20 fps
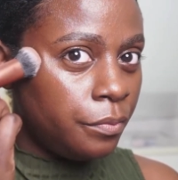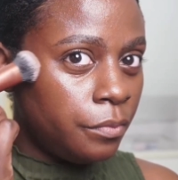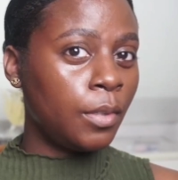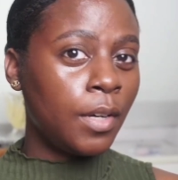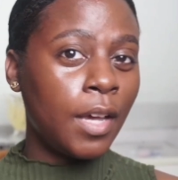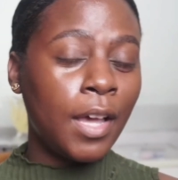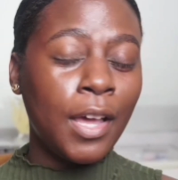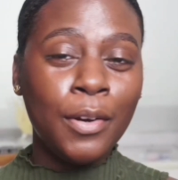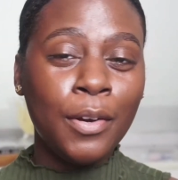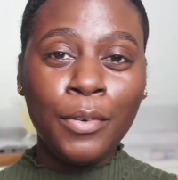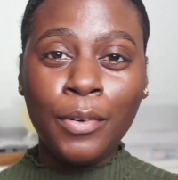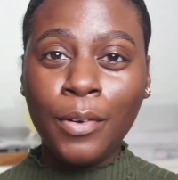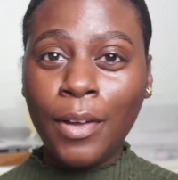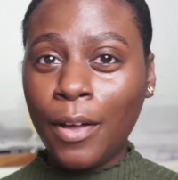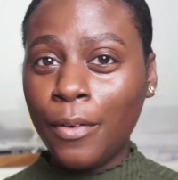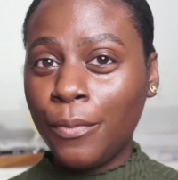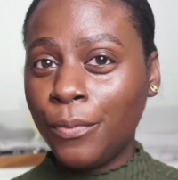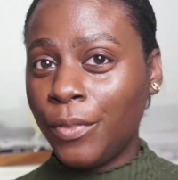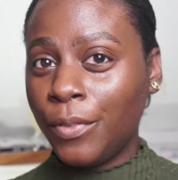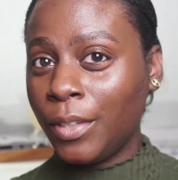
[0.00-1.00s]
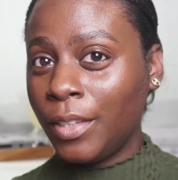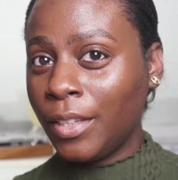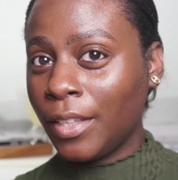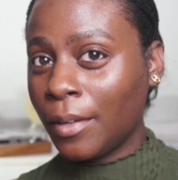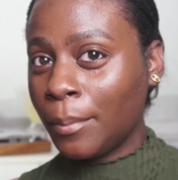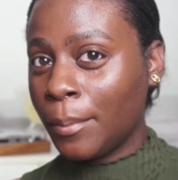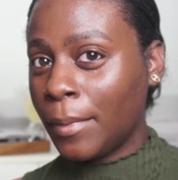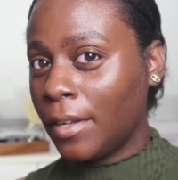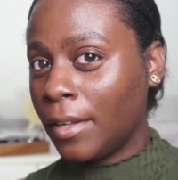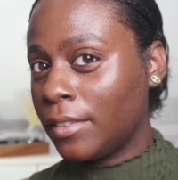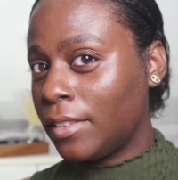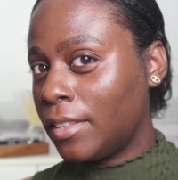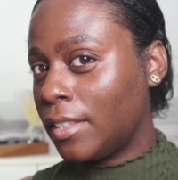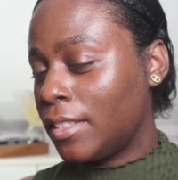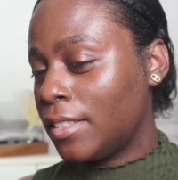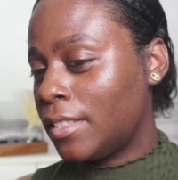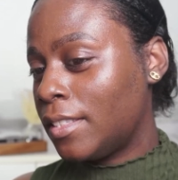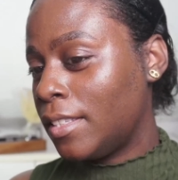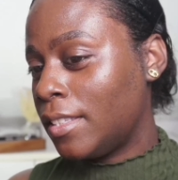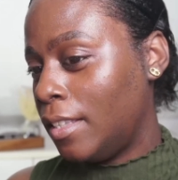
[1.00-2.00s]
I don't know how I'm feeling about
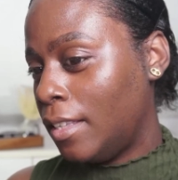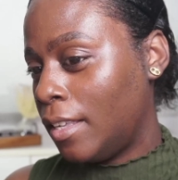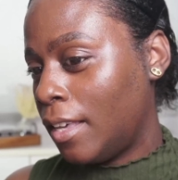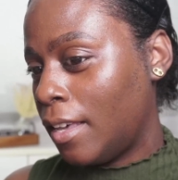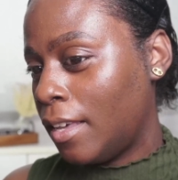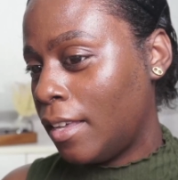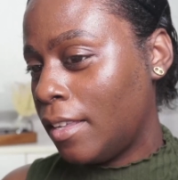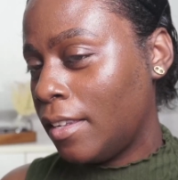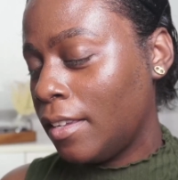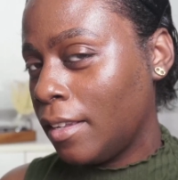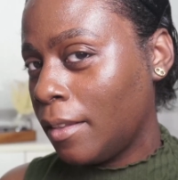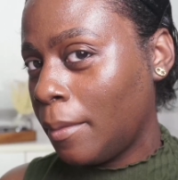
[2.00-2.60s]
this yet.